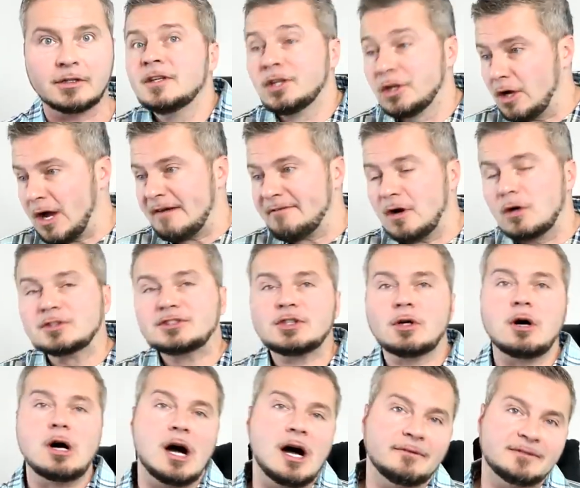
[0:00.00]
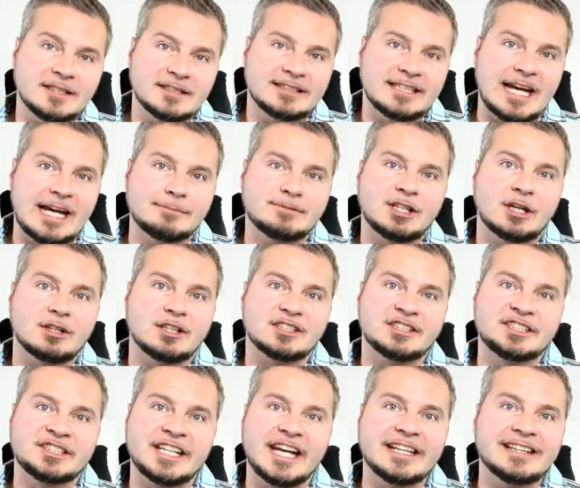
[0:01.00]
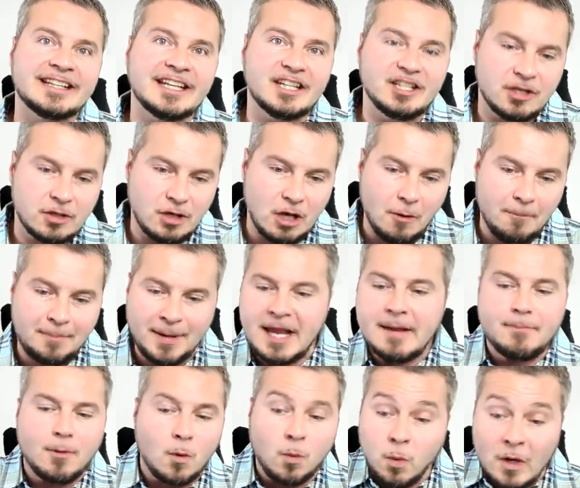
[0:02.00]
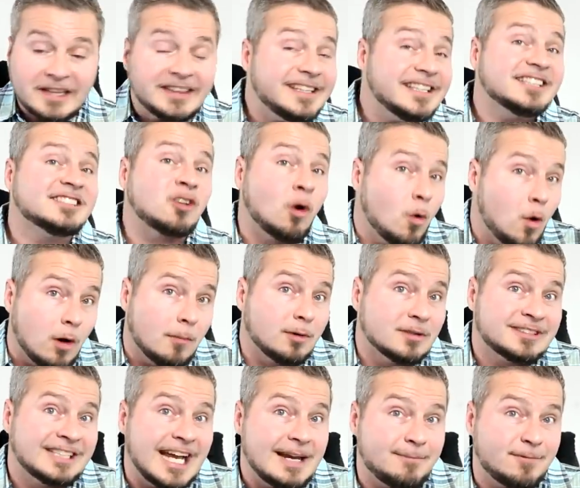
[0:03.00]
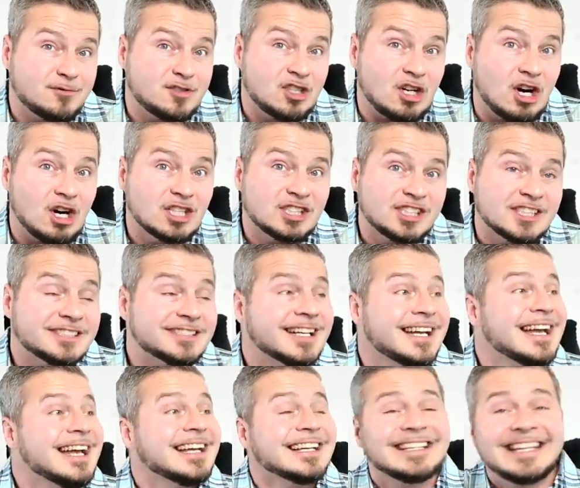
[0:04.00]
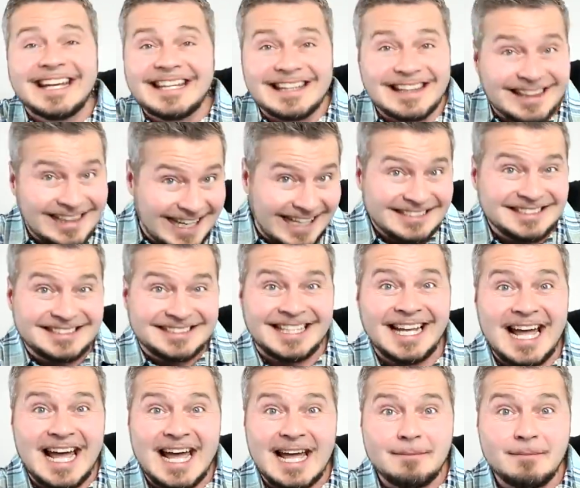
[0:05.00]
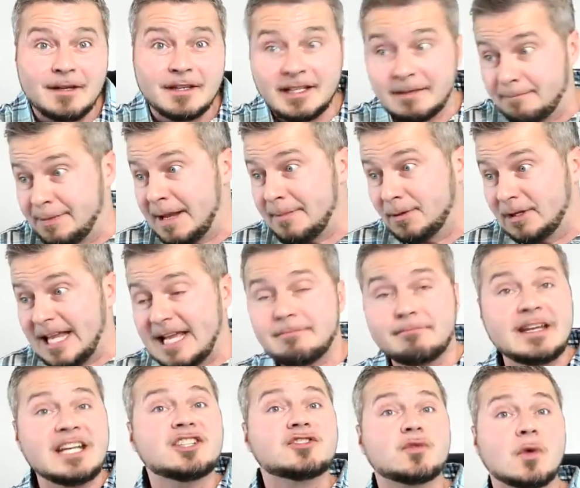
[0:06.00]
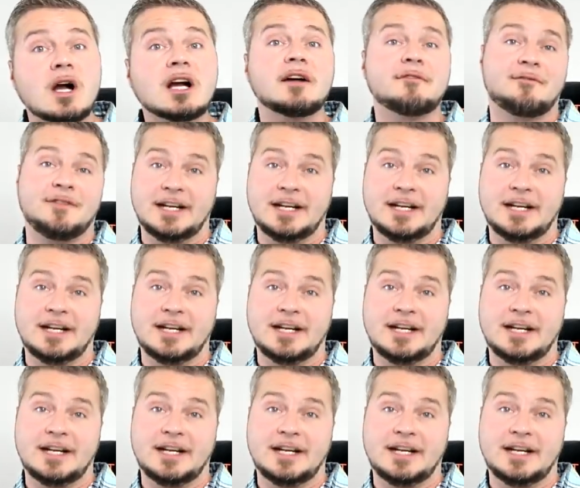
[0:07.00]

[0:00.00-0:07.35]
You know, I've also oftentimes heard it said that, you know, people with these horrible type of charges get less time than people like me, drug